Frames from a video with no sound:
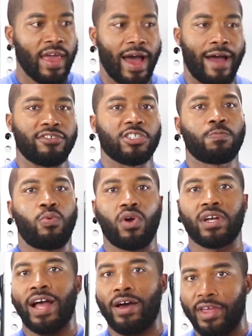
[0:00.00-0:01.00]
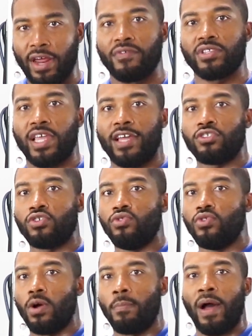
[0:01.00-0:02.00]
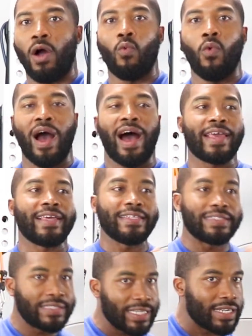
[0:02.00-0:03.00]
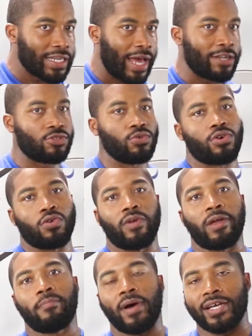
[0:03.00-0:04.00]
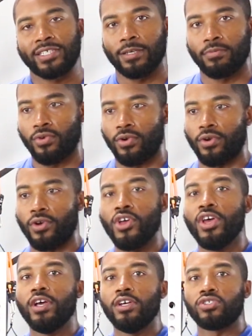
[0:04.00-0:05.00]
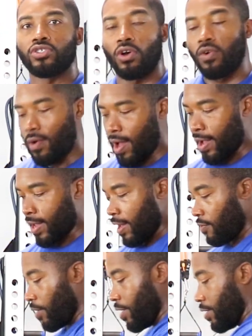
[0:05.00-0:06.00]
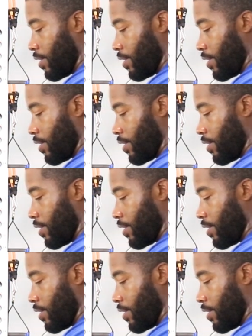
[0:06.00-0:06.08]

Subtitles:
I've just pointed out everything to you about why he did not do a correct bicep curl. So I got right